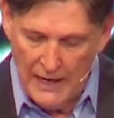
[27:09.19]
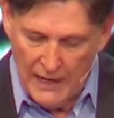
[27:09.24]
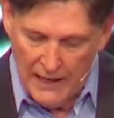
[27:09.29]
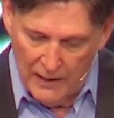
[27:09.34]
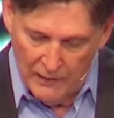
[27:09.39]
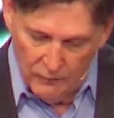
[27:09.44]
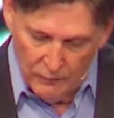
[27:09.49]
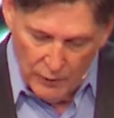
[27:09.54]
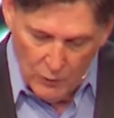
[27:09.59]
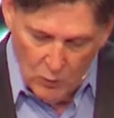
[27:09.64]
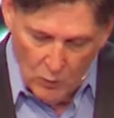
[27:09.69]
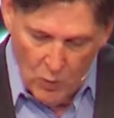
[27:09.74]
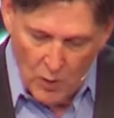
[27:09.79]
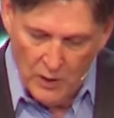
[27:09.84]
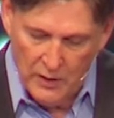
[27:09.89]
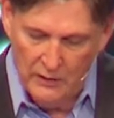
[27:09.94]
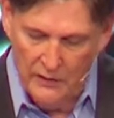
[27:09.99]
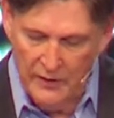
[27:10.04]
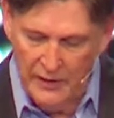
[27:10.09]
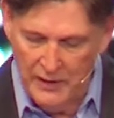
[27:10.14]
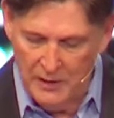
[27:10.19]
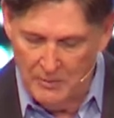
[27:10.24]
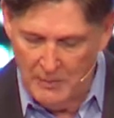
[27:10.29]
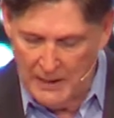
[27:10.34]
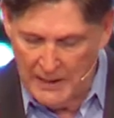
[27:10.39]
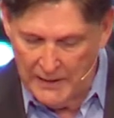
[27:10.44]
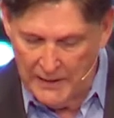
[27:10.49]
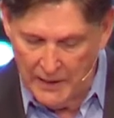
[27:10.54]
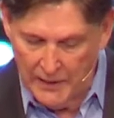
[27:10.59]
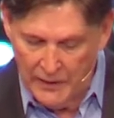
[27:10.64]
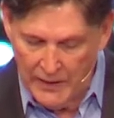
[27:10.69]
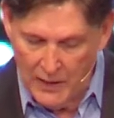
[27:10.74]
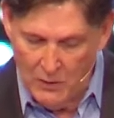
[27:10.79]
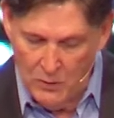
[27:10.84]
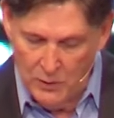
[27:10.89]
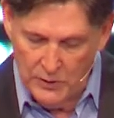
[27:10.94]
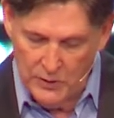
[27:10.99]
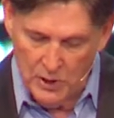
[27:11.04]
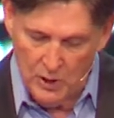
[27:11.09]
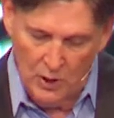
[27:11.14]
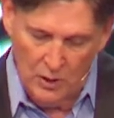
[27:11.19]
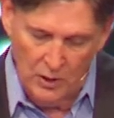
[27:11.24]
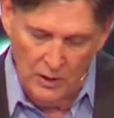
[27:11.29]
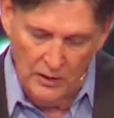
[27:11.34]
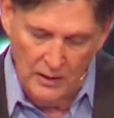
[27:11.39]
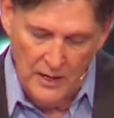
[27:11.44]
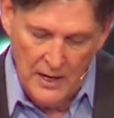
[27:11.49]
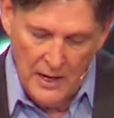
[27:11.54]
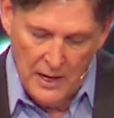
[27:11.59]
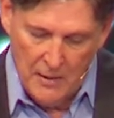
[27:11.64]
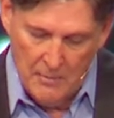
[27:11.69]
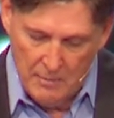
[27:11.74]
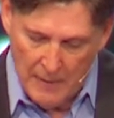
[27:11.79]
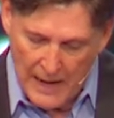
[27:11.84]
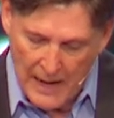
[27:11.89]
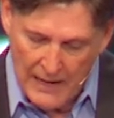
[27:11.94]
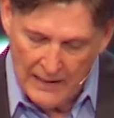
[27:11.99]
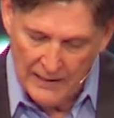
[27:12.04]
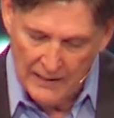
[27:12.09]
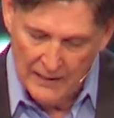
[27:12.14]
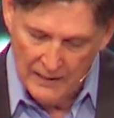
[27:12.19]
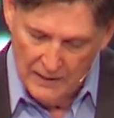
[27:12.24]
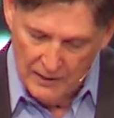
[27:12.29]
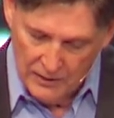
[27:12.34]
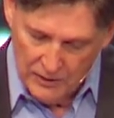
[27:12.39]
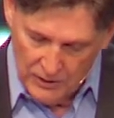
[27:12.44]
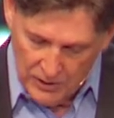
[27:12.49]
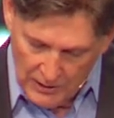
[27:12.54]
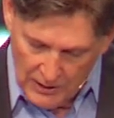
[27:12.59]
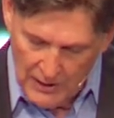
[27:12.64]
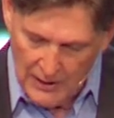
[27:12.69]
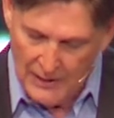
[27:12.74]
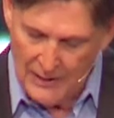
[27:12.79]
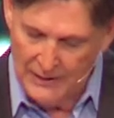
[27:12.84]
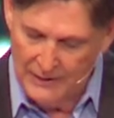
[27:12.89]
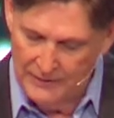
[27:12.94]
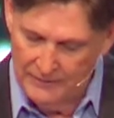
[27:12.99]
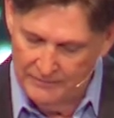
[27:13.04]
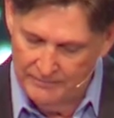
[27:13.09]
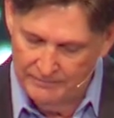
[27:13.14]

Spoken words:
every one of them, and that they would turn back to God.